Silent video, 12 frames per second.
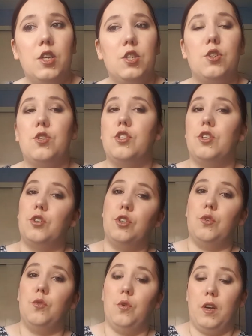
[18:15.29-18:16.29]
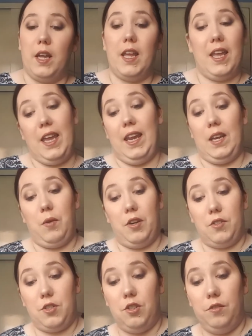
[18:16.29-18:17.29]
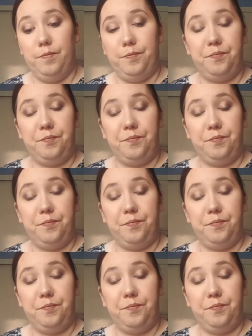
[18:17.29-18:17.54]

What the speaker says: so it's not going to go anywhere at all.